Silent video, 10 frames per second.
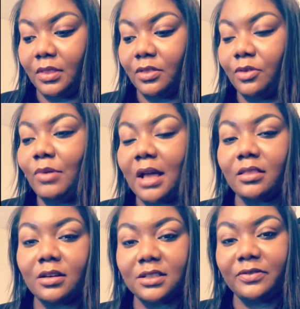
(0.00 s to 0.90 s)

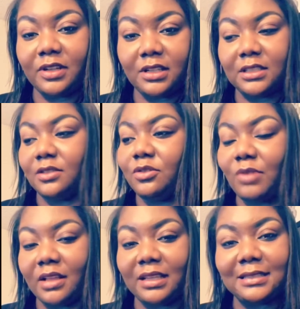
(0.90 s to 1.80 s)
throughout those feelings and
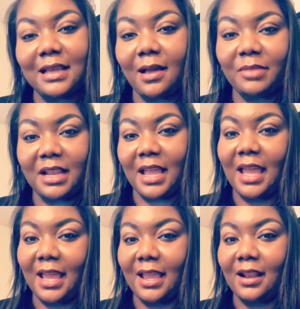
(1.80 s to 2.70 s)
throughout that time that I
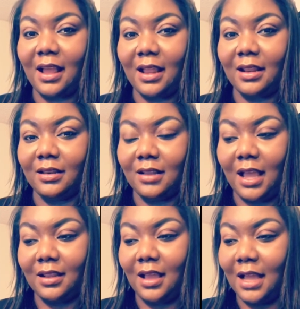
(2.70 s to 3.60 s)
had,
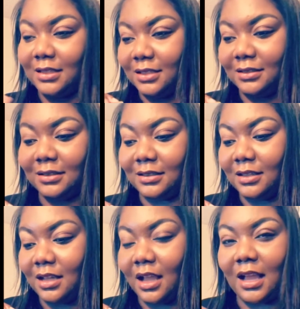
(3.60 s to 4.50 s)

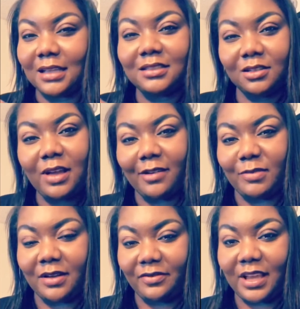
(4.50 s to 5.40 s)
I still have
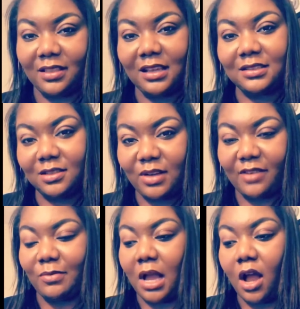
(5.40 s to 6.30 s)
my faith. I still
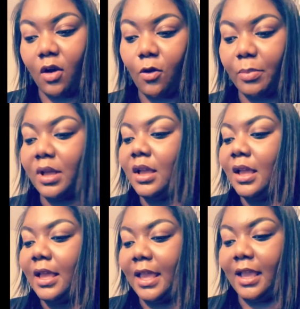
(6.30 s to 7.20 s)
have my hope,
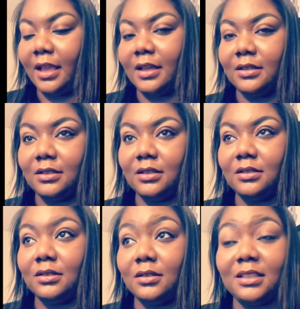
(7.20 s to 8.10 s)
and
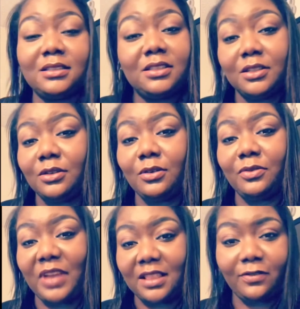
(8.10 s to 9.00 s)
it's still
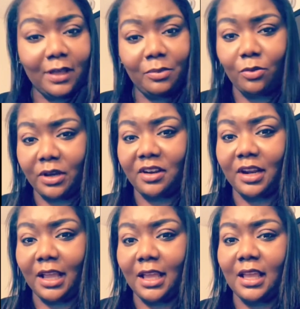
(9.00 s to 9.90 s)
Faith
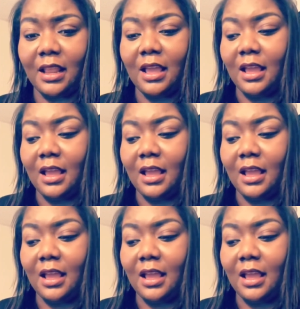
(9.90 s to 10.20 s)
February, and